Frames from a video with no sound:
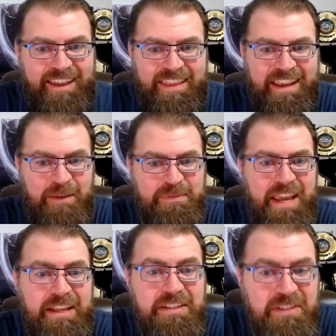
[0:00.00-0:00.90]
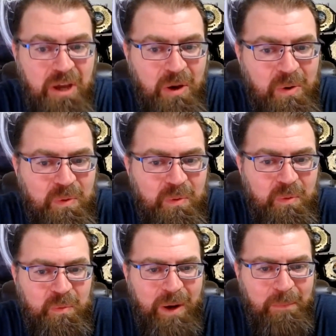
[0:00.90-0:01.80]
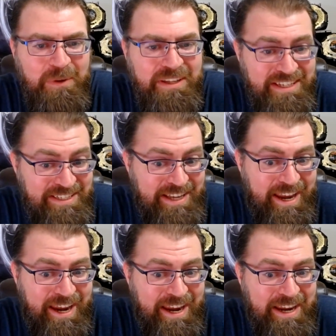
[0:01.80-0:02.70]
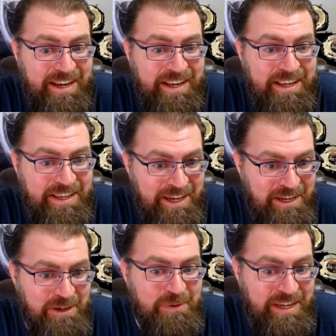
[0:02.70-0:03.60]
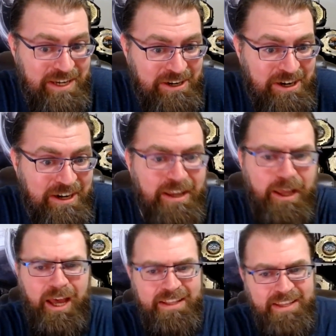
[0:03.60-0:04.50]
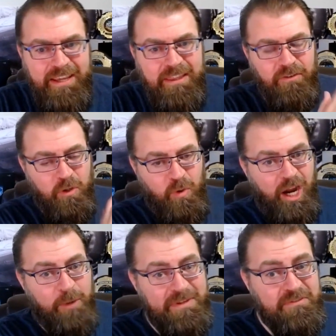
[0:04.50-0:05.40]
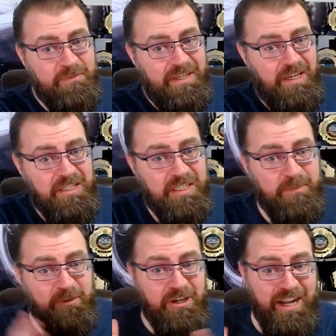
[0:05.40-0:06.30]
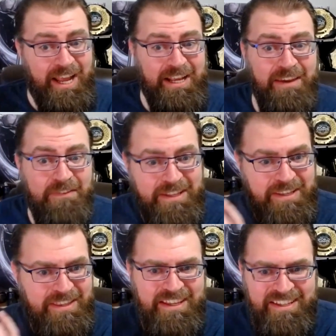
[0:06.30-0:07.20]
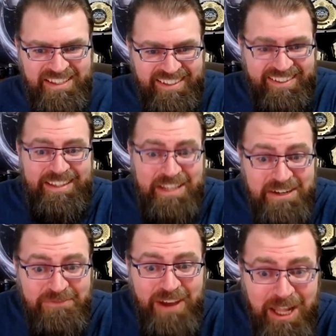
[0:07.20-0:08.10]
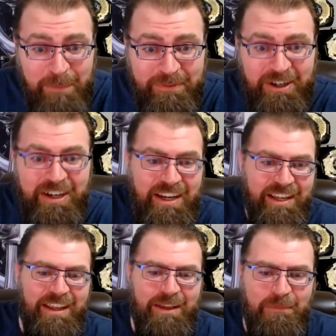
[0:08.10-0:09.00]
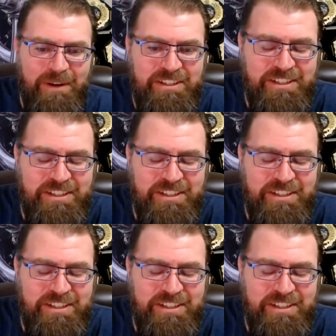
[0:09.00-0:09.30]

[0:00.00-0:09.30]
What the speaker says: And they kept saying, "So, what would you say you do here? I take the requirements from the customer and I give it to the to the developer." Which